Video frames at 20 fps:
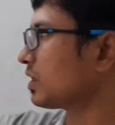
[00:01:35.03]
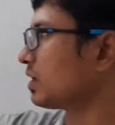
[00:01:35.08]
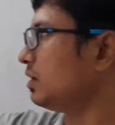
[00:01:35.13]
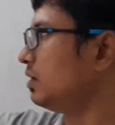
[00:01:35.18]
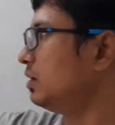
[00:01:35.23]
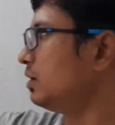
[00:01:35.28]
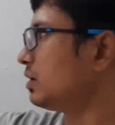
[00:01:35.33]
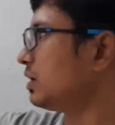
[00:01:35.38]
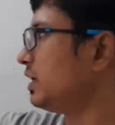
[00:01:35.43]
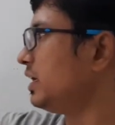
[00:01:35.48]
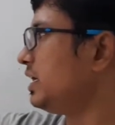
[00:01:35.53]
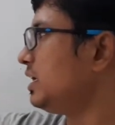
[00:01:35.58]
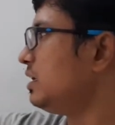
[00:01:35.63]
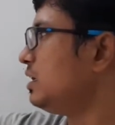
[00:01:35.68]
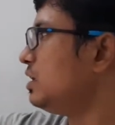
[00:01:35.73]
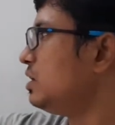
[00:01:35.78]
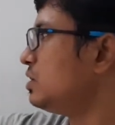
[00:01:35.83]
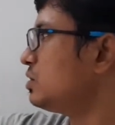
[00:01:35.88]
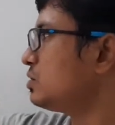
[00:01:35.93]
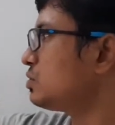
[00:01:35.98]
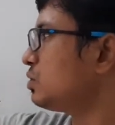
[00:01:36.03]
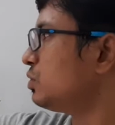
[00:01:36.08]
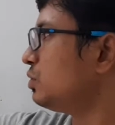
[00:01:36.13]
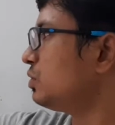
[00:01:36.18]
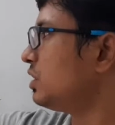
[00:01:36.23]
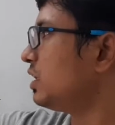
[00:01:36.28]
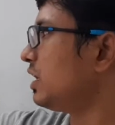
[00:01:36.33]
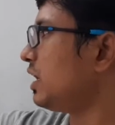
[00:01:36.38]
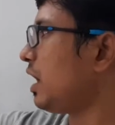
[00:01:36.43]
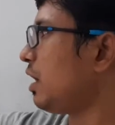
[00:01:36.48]
Okay, so
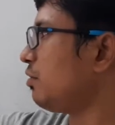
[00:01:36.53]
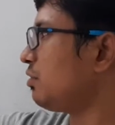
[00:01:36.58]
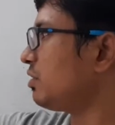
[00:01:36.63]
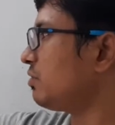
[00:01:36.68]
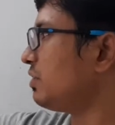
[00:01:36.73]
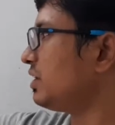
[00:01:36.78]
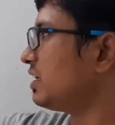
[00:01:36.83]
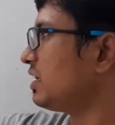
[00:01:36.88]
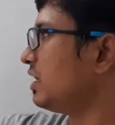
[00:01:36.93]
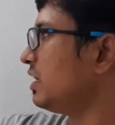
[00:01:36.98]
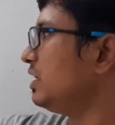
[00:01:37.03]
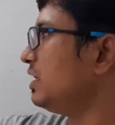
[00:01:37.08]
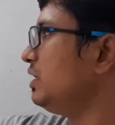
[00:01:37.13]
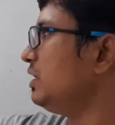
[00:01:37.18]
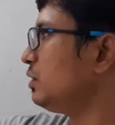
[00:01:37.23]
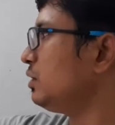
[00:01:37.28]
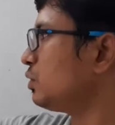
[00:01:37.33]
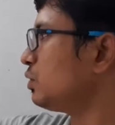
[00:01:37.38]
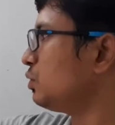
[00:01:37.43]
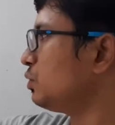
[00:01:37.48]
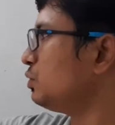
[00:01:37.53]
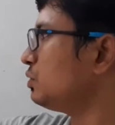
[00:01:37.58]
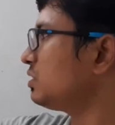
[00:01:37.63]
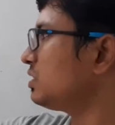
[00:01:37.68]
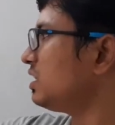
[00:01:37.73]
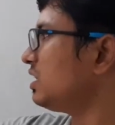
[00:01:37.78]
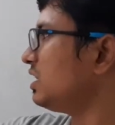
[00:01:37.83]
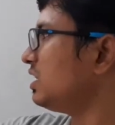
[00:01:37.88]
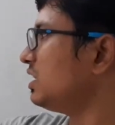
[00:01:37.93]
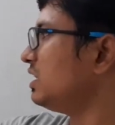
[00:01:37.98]
they have given 8, 2,
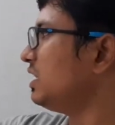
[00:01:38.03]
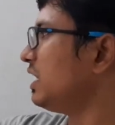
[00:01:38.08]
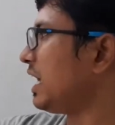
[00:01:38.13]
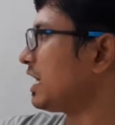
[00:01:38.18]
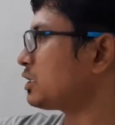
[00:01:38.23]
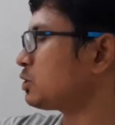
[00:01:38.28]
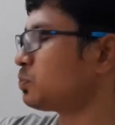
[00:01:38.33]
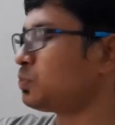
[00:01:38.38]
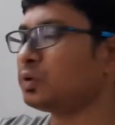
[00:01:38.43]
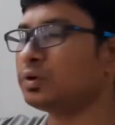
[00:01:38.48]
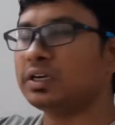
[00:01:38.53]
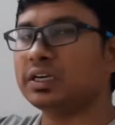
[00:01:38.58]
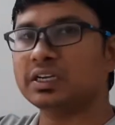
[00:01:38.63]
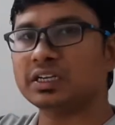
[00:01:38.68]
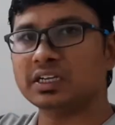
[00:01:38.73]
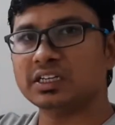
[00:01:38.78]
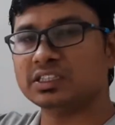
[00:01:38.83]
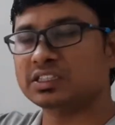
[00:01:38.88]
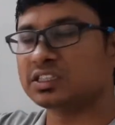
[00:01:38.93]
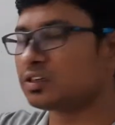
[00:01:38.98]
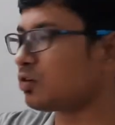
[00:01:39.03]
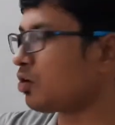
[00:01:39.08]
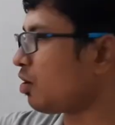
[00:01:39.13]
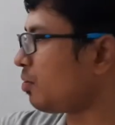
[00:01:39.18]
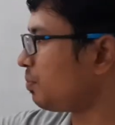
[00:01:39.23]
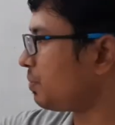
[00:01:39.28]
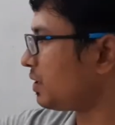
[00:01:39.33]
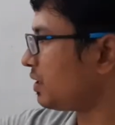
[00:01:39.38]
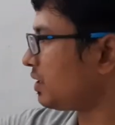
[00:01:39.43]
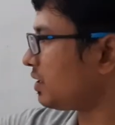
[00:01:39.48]
3 exponentiation
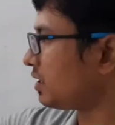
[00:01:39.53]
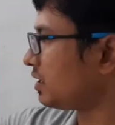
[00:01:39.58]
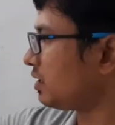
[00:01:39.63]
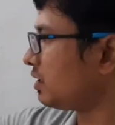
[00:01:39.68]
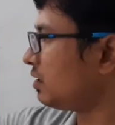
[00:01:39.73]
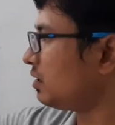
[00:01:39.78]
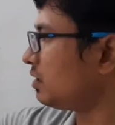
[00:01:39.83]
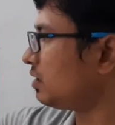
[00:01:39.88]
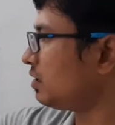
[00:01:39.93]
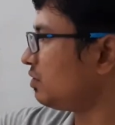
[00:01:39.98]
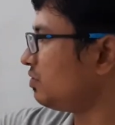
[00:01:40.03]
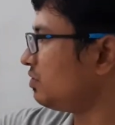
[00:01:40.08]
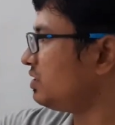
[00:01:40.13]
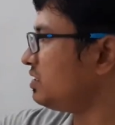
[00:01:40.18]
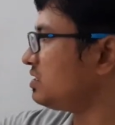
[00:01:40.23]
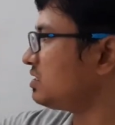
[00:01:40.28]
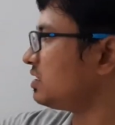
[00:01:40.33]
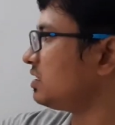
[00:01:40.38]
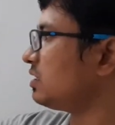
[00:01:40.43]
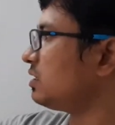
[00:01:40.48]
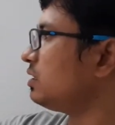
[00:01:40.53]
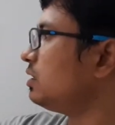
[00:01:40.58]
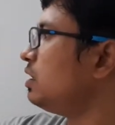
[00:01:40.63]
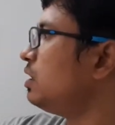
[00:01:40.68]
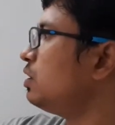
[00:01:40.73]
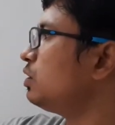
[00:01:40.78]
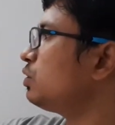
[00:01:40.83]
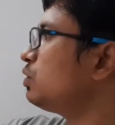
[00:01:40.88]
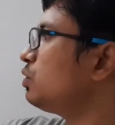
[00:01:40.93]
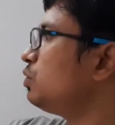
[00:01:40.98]
operator, division,
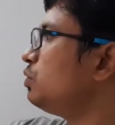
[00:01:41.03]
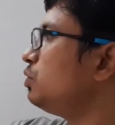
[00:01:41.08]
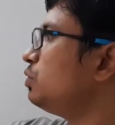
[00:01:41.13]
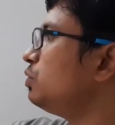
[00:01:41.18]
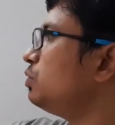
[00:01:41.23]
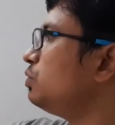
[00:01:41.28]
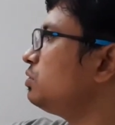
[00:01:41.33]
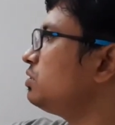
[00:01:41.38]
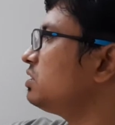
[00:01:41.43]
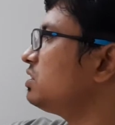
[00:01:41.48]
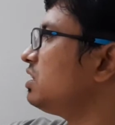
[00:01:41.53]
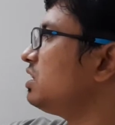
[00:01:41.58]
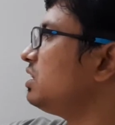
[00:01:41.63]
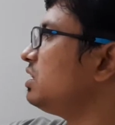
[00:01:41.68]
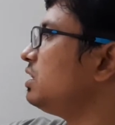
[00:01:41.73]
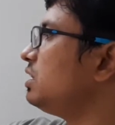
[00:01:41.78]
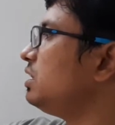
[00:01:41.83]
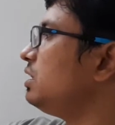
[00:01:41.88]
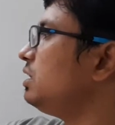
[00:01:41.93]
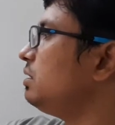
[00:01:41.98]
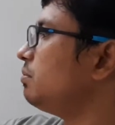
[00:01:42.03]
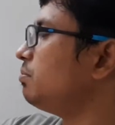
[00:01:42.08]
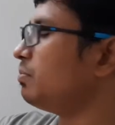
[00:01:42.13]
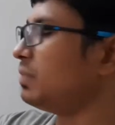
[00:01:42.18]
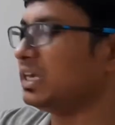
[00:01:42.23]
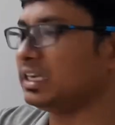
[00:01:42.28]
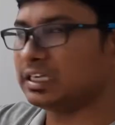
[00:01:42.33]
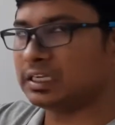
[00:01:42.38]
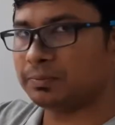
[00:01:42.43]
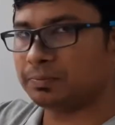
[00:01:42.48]
2, 3
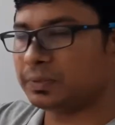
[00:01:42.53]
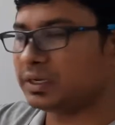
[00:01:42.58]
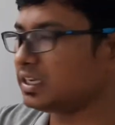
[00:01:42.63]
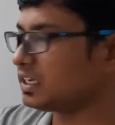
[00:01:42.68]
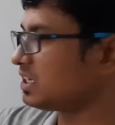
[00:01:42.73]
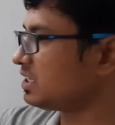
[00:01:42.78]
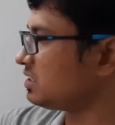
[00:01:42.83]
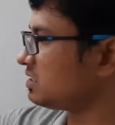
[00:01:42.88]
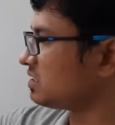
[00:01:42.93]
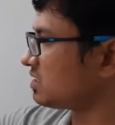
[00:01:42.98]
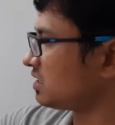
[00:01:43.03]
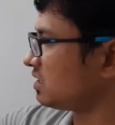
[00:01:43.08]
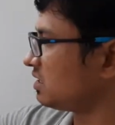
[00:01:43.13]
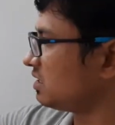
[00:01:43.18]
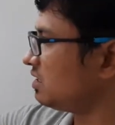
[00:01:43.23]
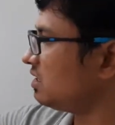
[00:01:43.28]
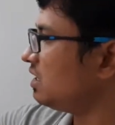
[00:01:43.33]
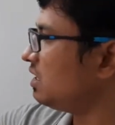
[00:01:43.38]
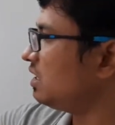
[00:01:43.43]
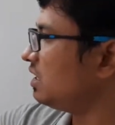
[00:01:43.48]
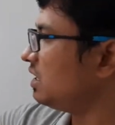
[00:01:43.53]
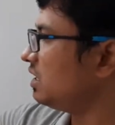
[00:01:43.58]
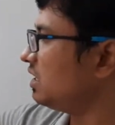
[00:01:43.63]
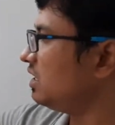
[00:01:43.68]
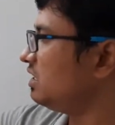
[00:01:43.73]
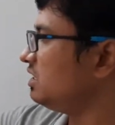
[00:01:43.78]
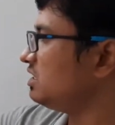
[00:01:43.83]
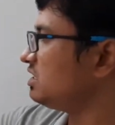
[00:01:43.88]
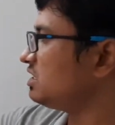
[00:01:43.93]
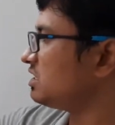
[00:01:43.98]
multiplication,
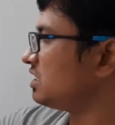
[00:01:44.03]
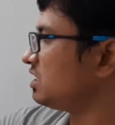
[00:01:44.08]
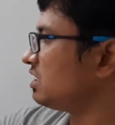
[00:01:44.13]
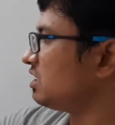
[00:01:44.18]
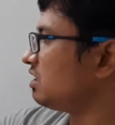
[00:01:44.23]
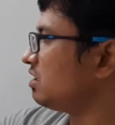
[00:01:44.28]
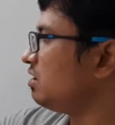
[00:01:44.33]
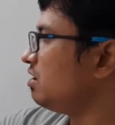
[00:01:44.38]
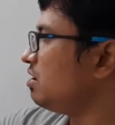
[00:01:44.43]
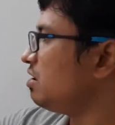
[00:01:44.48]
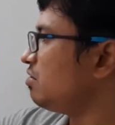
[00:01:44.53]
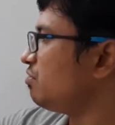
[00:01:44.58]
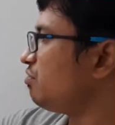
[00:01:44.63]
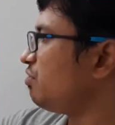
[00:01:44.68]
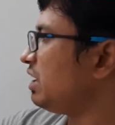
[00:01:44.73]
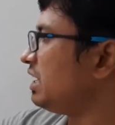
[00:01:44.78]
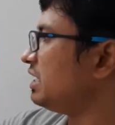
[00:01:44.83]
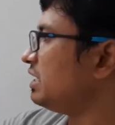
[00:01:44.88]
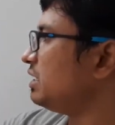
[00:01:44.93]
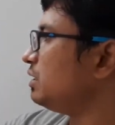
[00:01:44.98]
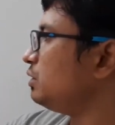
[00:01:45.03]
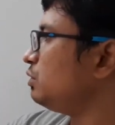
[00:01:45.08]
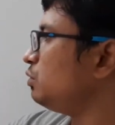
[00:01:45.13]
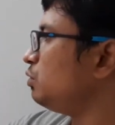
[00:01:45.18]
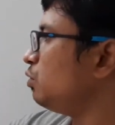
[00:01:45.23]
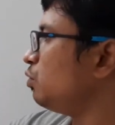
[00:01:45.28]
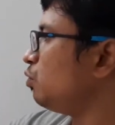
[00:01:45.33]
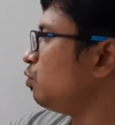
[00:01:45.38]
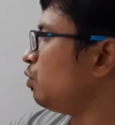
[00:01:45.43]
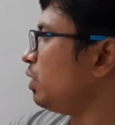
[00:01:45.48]
addition, 5,
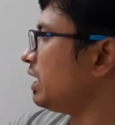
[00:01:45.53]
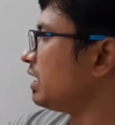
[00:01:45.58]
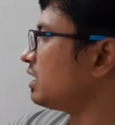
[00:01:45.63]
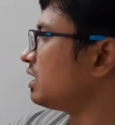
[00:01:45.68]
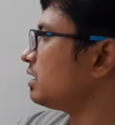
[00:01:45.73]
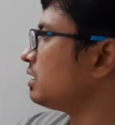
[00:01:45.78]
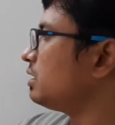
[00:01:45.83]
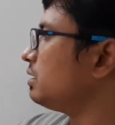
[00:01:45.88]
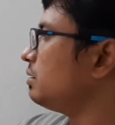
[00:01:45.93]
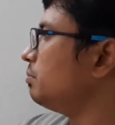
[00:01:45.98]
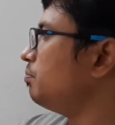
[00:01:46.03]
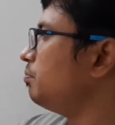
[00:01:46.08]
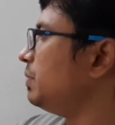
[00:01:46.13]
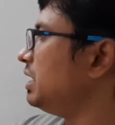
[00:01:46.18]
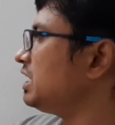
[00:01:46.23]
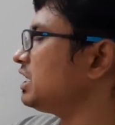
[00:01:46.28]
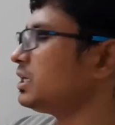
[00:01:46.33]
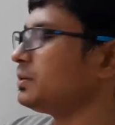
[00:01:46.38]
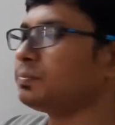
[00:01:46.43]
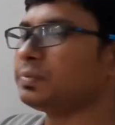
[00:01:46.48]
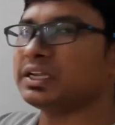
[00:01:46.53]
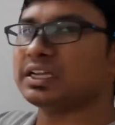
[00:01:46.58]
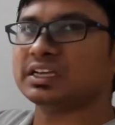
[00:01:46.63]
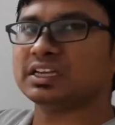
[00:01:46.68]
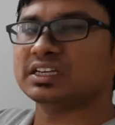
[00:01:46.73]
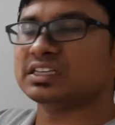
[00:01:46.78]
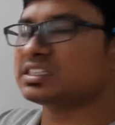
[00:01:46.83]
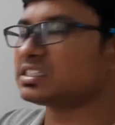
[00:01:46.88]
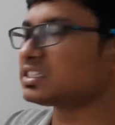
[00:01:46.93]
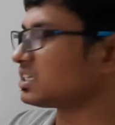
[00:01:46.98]
1
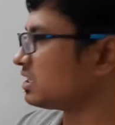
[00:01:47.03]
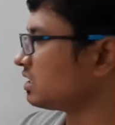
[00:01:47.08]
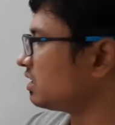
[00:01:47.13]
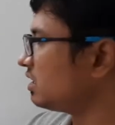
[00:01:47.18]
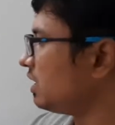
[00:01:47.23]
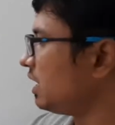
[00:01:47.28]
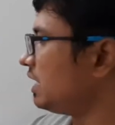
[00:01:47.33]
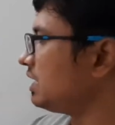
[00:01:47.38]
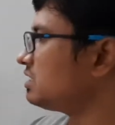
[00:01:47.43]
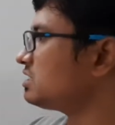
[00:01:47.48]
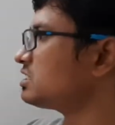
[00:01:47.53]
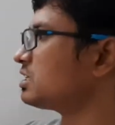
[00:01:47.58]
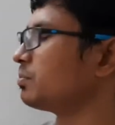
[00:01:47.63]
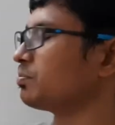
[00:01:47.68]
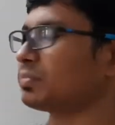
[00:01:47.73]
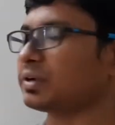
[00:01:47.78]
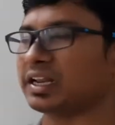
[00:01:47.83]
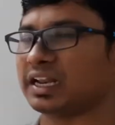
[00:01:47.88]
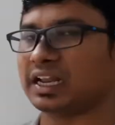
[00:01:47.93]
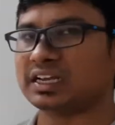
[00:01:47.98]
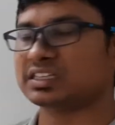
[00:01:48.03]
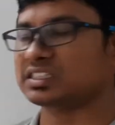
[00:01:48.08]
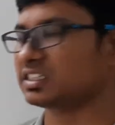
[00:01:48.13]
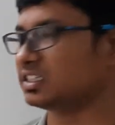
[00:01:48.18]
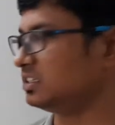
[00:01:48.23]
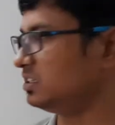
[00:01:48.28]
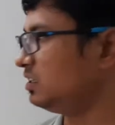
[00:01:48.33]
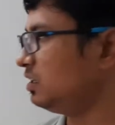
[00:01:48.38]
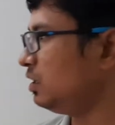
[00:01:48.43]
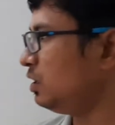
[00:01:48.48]
multiplication and
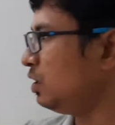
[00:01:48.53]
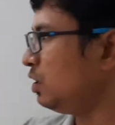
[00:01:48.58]
subtraction.